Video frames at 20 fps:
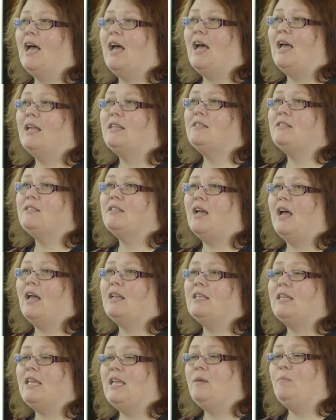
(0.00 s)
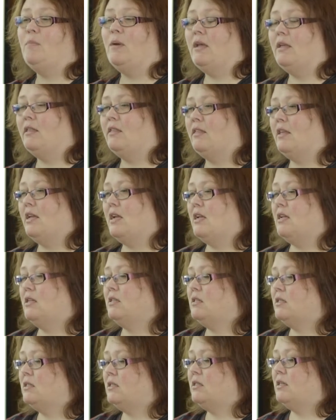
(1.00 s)
and keeping
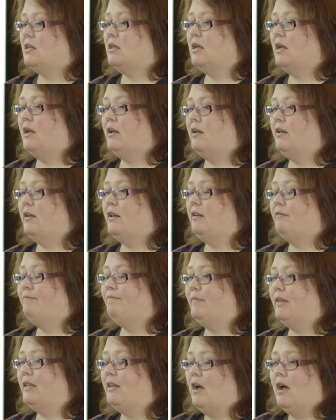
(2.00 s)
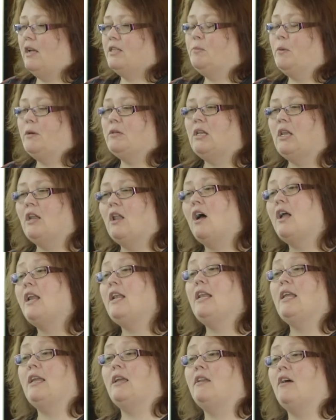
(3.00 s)
things, I suppose,
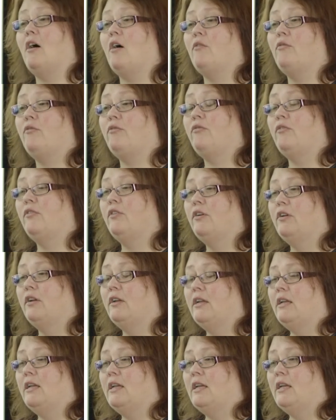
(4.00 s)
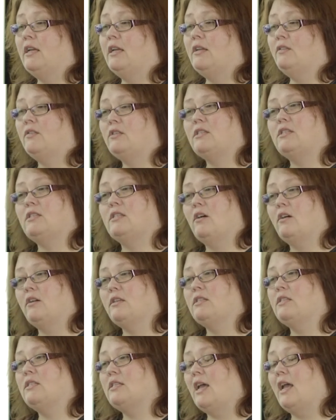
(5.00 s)
lightly enough in the
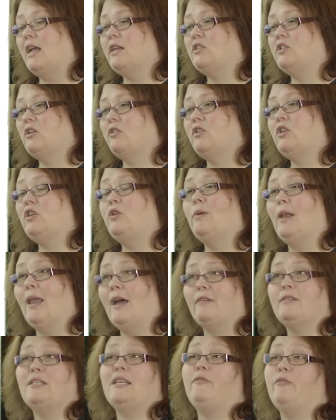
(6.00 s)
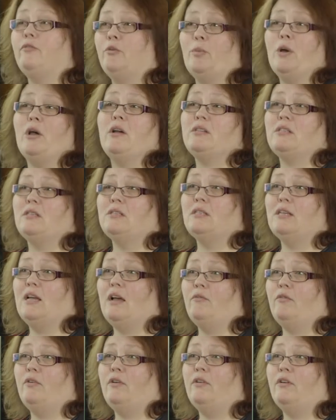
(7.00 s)
design stage so that you allowed every person to
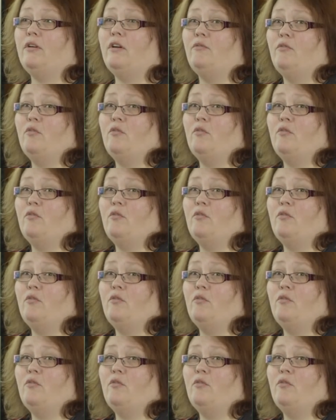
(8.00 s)
have a